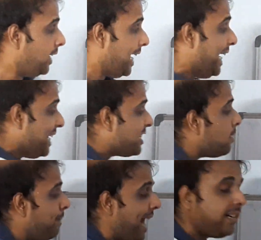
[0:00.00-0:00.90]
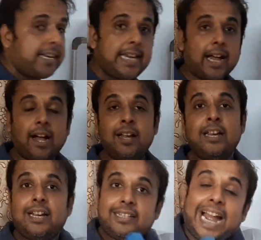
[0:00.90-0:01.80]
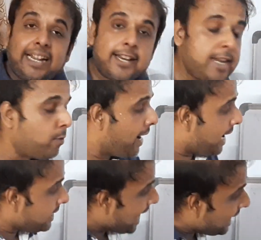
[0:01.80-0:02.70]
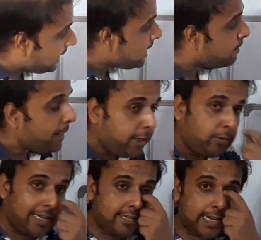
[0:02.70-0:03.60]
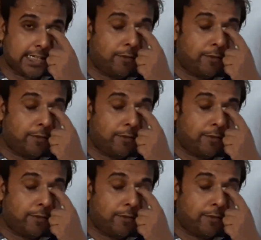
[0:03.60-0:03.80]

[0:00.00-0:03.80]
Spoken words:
It is the bacteria that requires at this particular stage,